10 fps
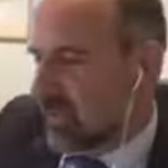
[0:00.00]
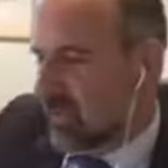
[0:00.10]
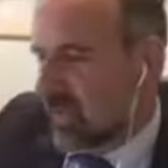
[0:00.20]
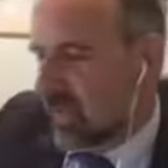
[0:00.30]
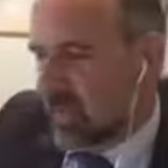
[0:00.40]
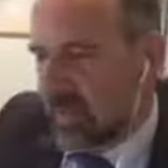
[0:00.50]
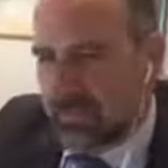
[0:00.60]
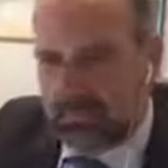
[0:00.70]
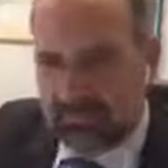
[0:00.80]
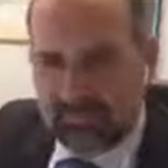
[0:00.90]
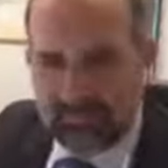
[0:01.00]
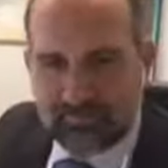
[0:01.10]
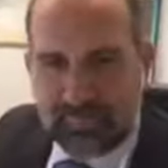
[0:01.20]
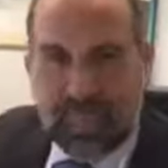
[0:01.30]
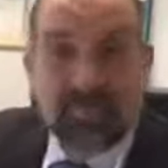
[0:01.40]
a
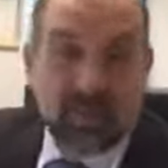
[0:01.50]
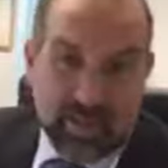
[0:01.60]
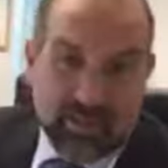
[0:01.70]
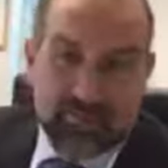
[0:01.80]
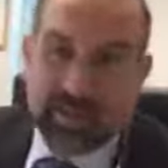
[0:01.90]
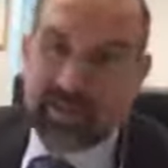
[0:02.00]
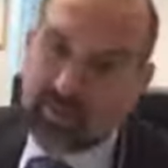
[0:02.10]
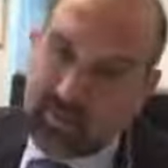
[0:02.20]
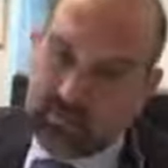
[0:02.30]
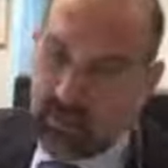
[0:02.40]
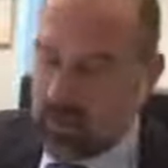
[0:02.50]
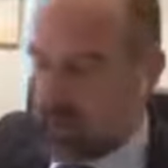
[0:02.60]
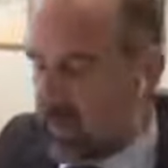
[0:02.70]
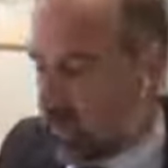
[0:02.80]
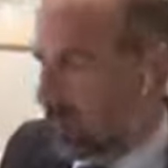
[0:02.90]
case by case basis. So really, you
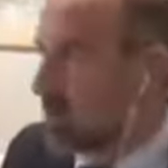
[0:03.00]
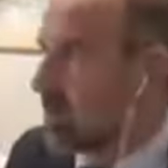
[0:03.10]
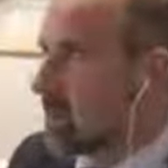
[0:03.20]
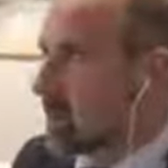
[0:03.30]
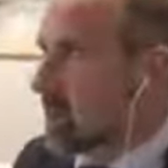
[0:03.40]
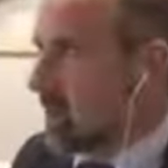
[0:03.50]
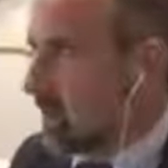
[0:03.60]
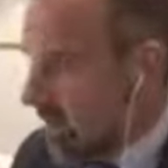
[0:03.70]
need to talk to your surgeon.